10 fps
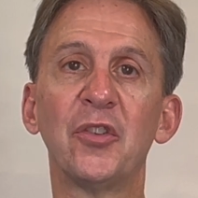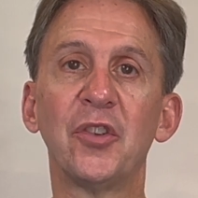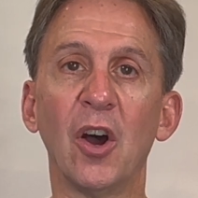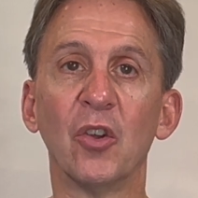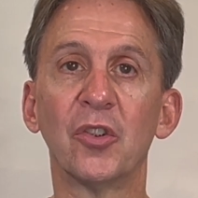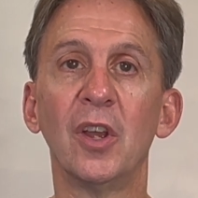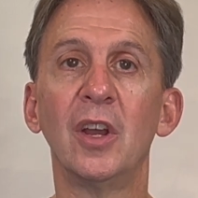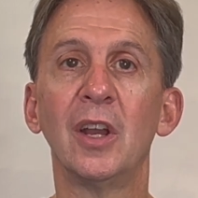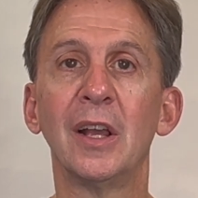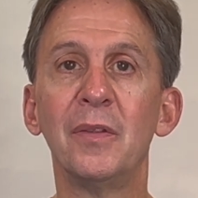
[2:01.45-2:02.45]
sells.
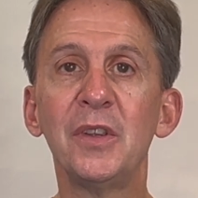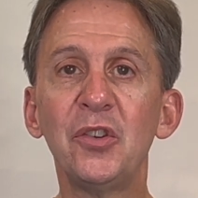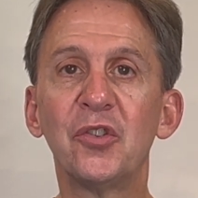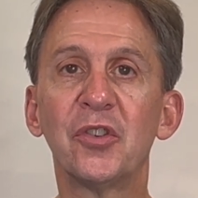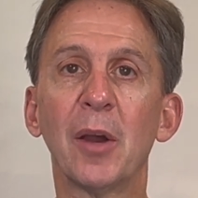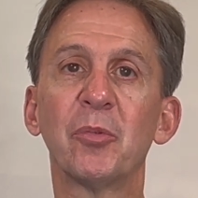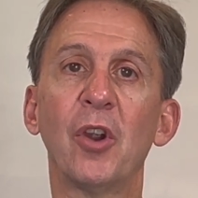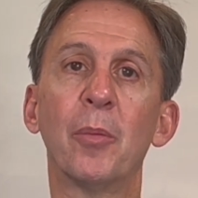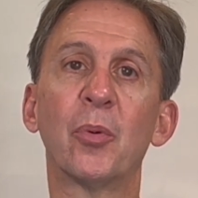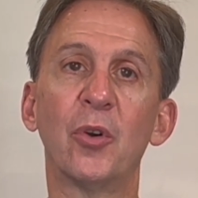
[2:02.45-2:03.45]
And these steps
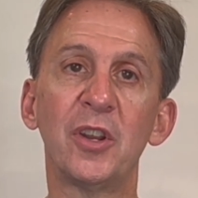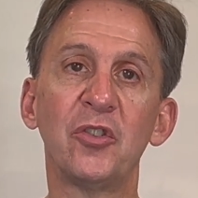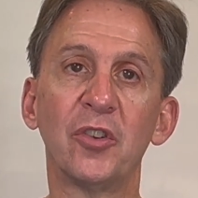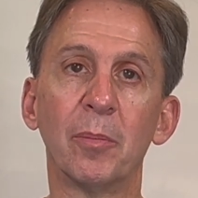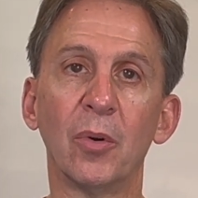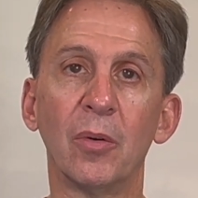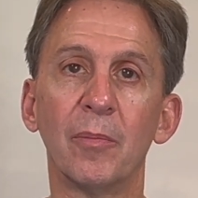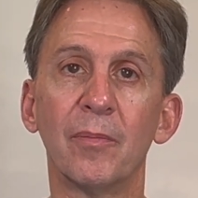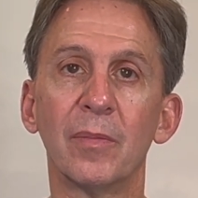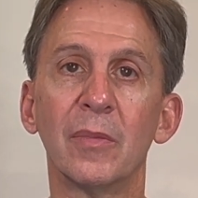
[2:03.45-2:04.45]
are pretty simple.
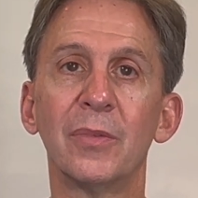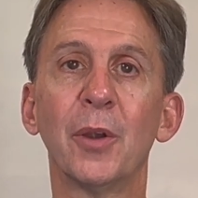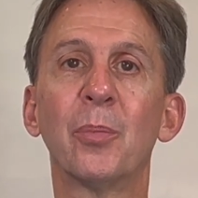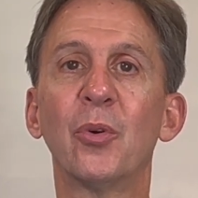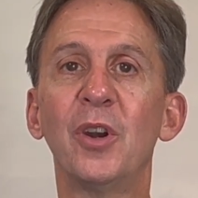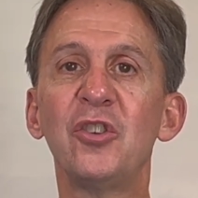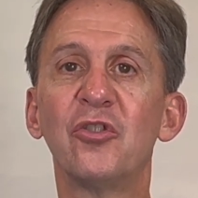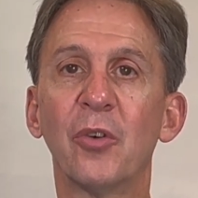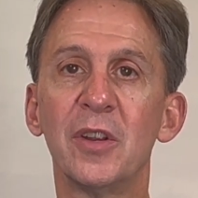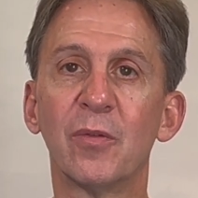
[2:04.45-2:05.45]
They're pretty
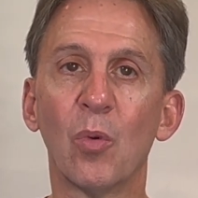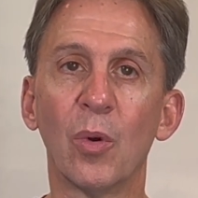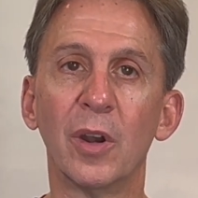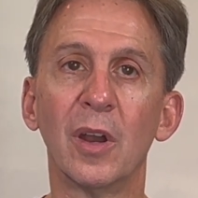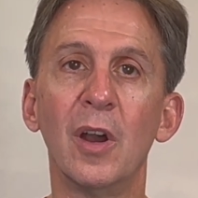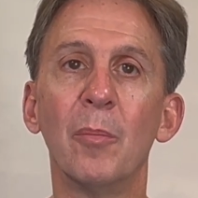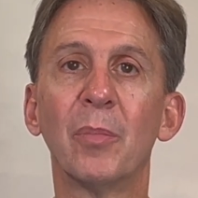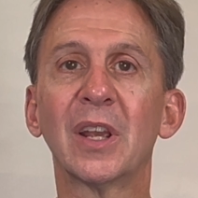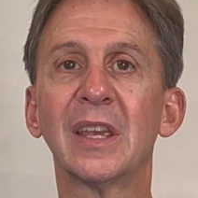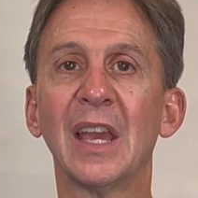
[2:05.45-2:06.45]
straightforward,
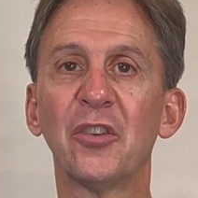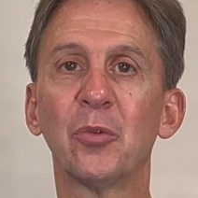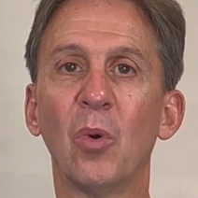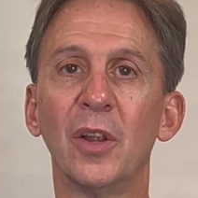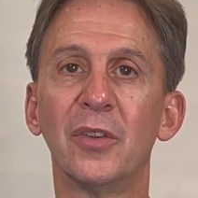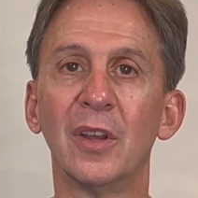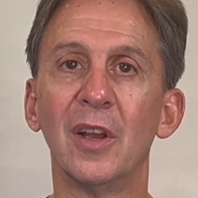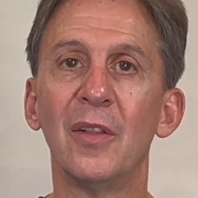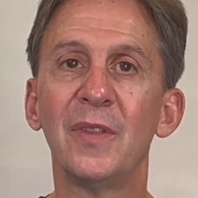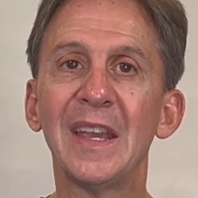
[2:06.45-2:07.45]
but guess what?
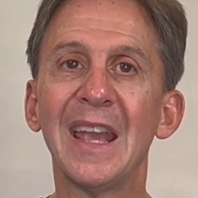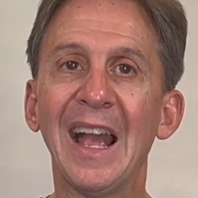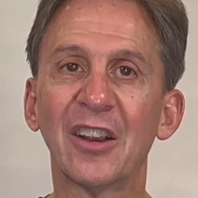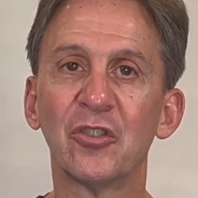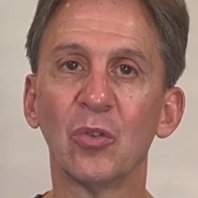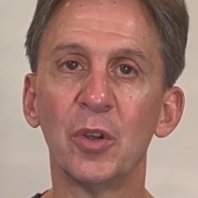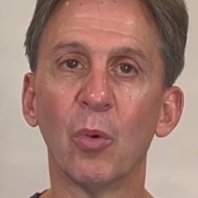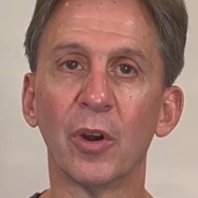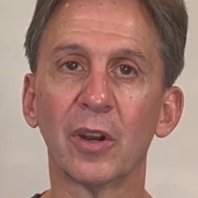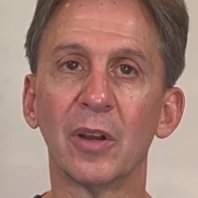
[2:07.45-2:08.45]
They actually
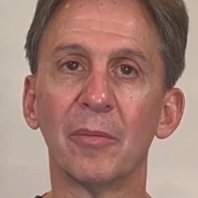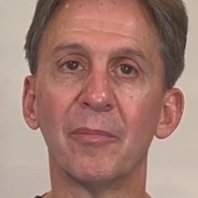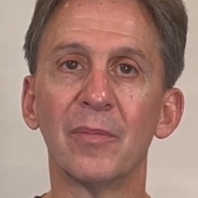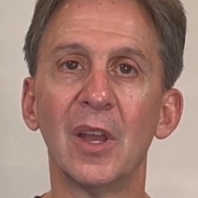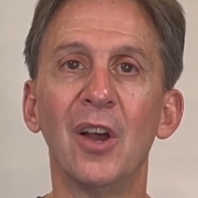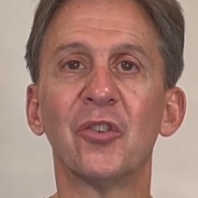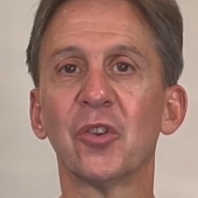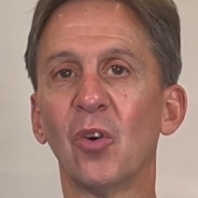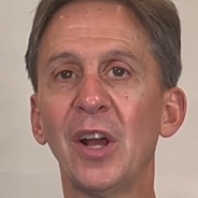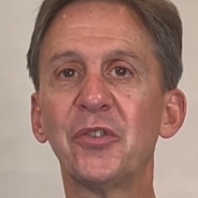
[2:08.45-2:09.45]
work.
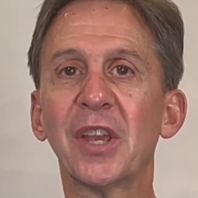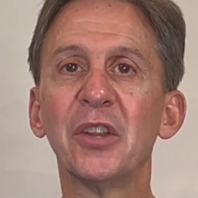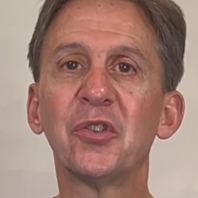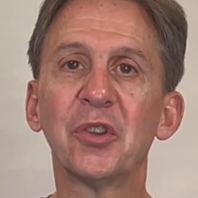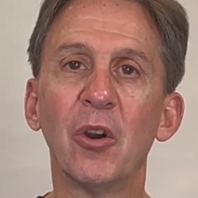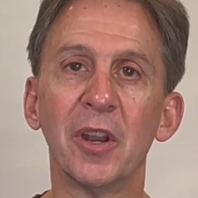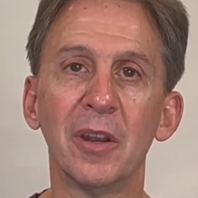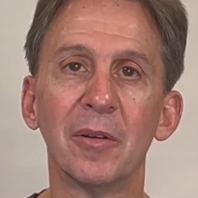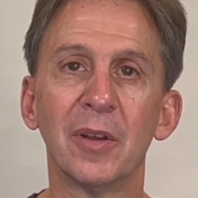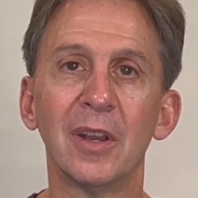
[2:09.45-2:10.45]
So let's get
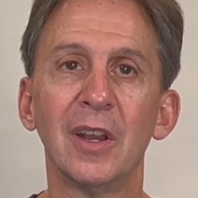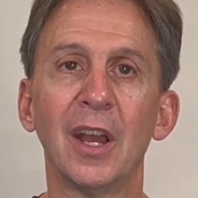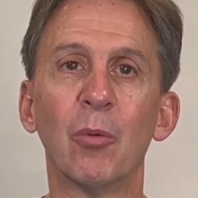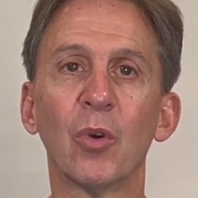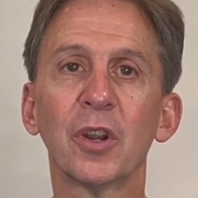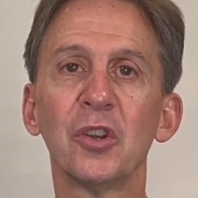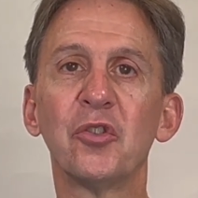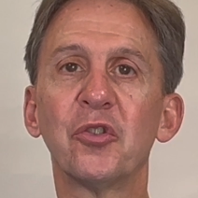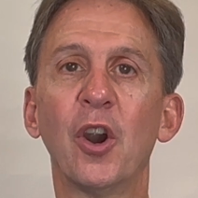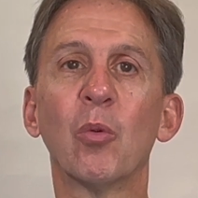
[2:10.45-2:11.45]
started. And we're going to
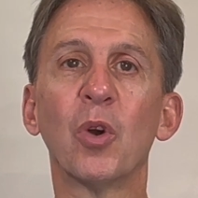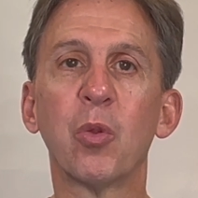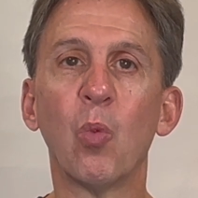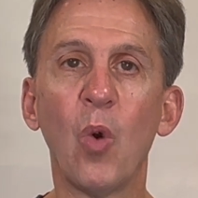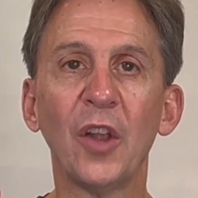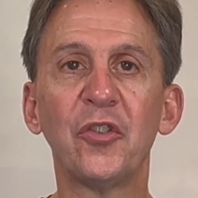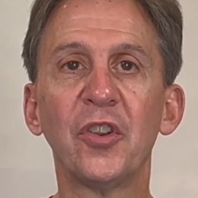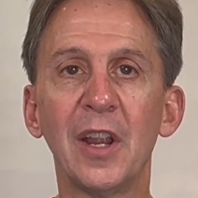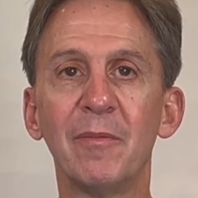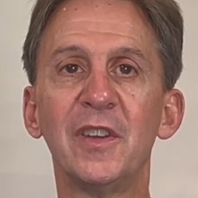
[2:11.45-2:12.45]
start with what's an
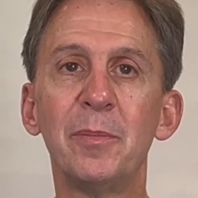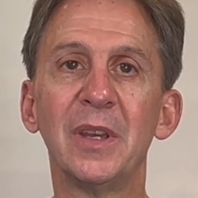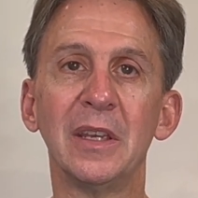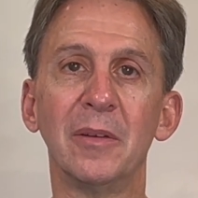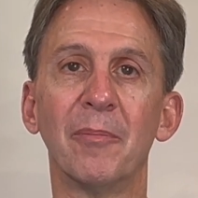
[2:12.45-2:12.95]
MVP.